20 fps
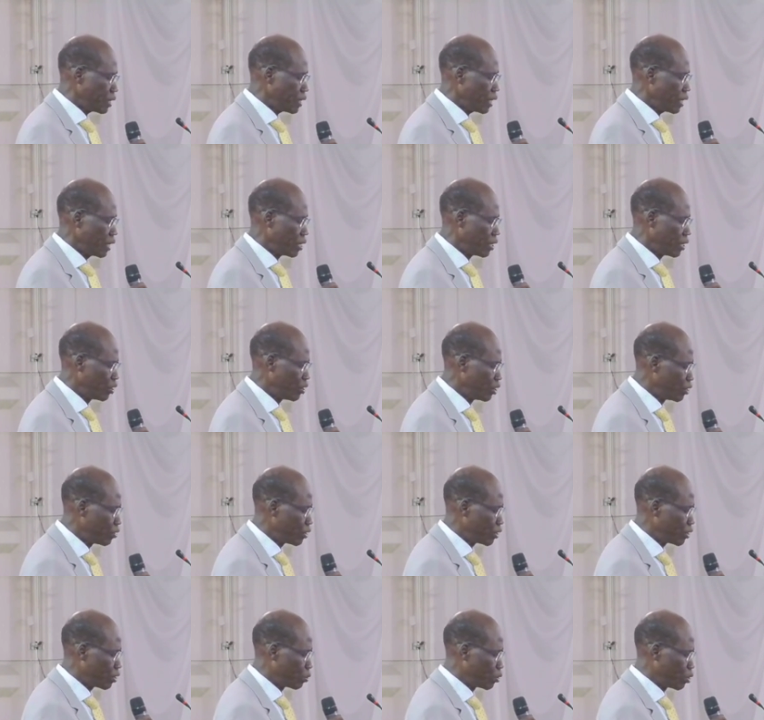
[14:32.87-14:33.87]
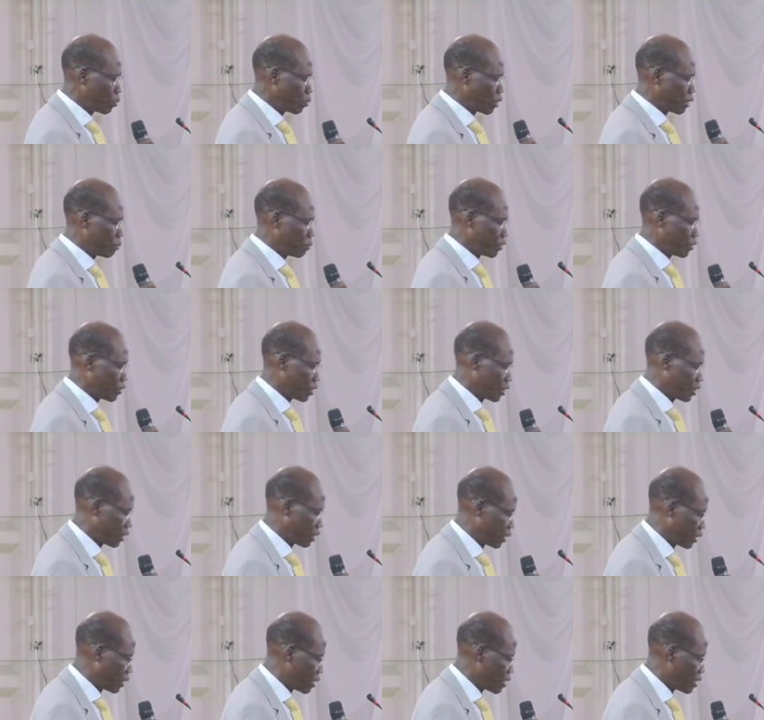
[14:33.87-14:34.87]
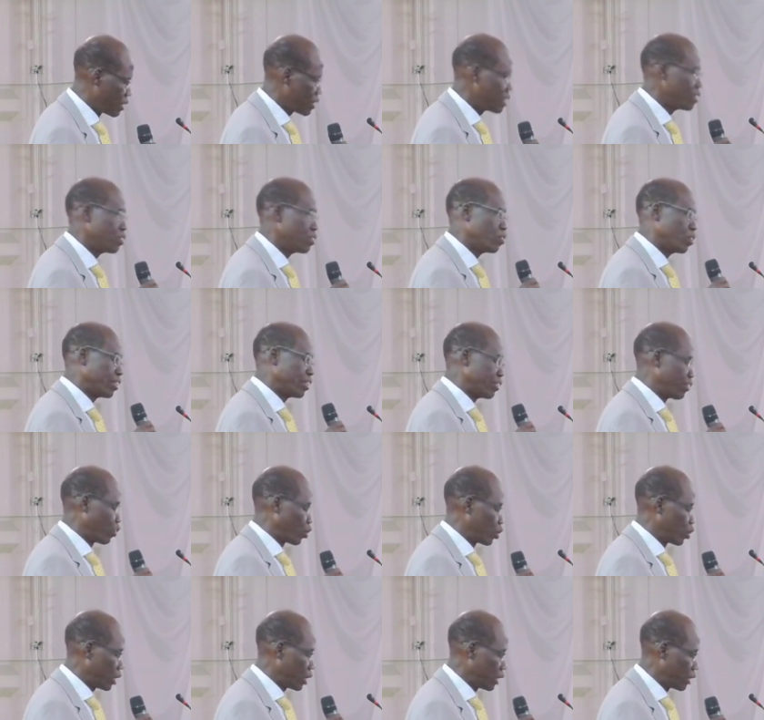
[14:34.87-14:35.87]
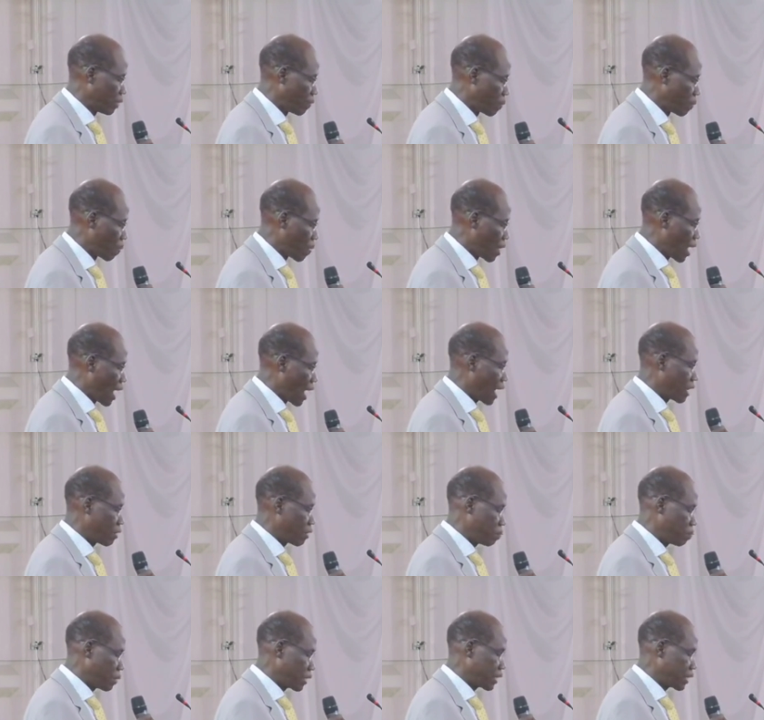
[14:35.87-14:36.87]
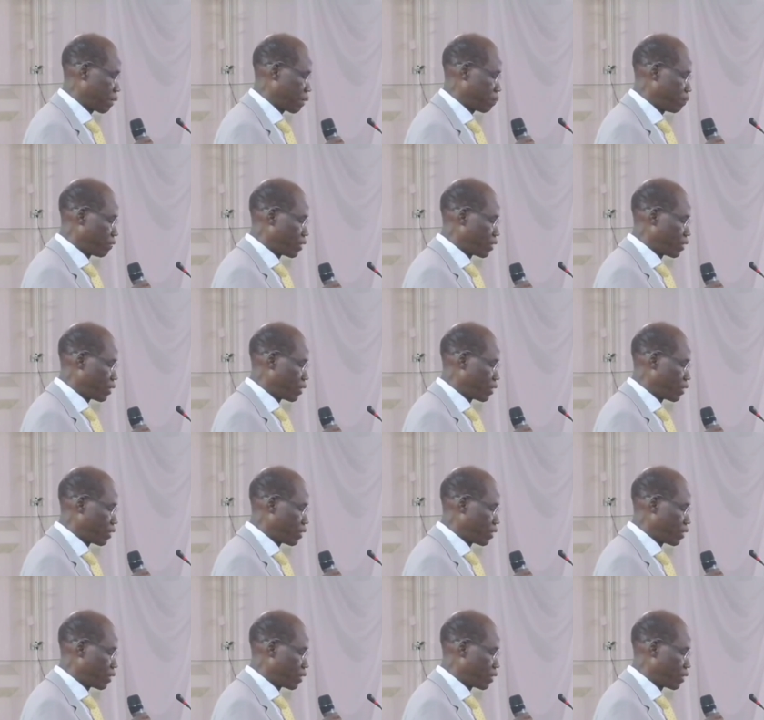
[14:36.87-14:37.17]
the University of Juba administration since 2014 has picked up